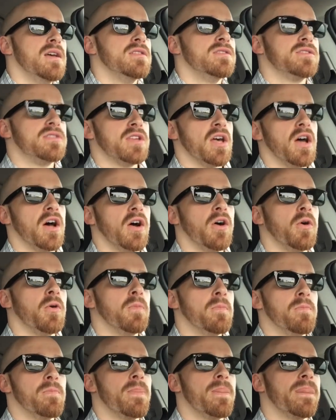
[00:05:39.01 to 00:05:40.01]
So
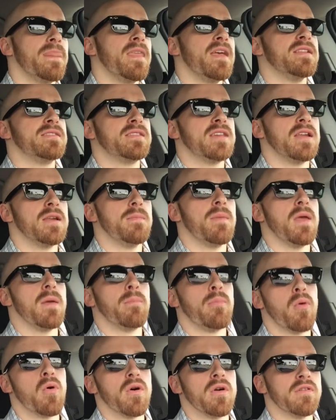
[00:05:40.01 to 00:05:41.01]
it's going to be
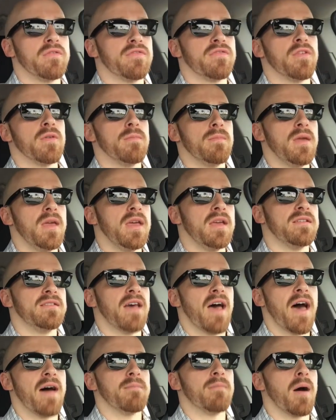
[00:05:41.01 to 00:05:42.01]
important for me
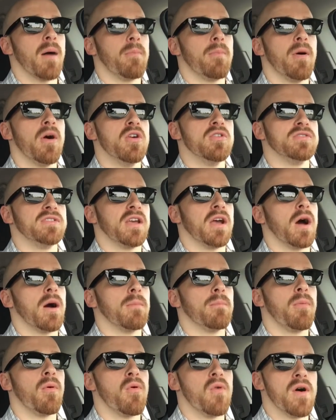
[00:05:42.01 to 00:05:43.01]
to have my posing
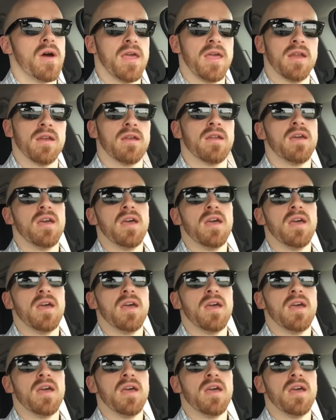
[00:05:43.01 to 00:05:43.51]
on point,